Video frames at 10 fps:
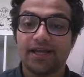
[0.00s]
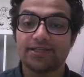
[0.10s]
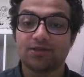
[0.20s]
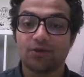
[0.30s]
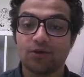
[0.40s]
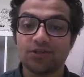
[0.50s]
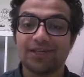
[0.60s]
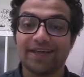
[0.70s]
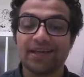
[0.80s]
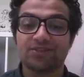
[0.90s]
It's
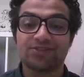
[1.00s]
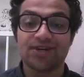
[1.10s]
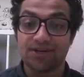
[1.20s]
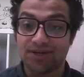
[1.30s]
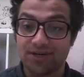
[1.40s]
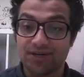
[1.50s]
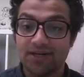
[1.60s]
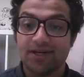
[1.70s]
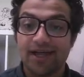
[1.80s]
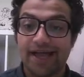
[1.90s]
called getTrigger
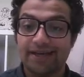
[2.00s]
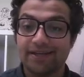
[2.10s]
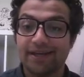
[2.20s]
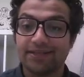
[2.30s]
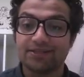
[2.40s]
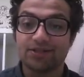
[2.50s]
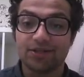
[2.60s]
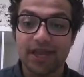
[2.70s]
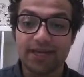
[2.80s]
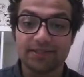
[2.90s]
and it's
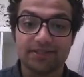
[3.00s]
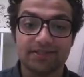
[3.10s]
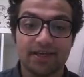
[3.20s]
located